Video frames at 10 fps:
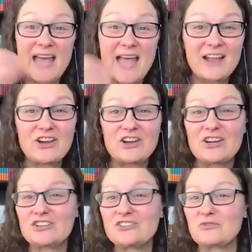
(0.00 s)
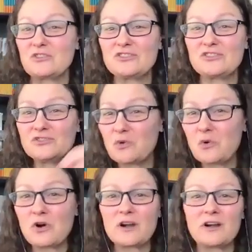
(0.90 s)
daggers or
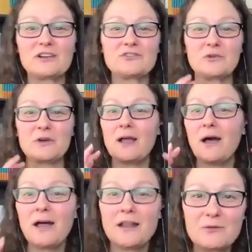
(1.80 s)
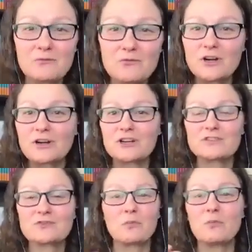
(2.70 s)
swords or cutting
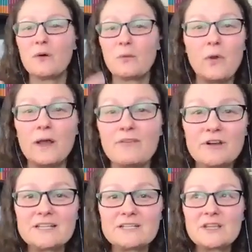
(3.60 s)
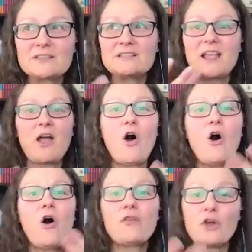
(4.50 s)
words or whatever it is, because it's like
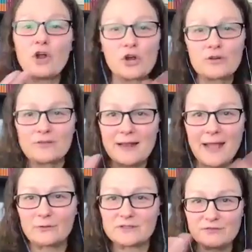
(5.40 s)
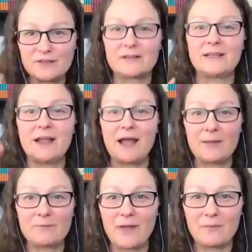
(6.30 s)
all the hurt that I was feeling,
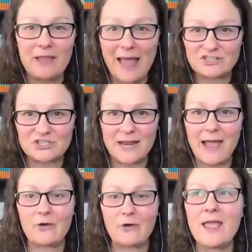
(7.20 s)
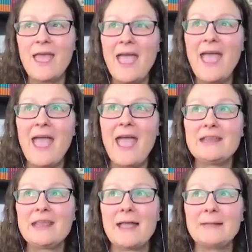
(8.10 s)
I'm lashing out.
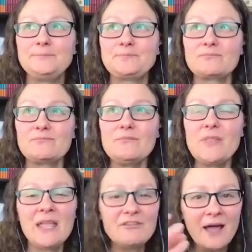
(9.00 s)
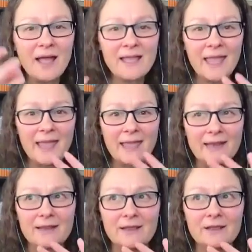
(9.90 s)
And yet, if I
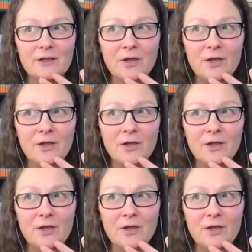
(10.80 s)
can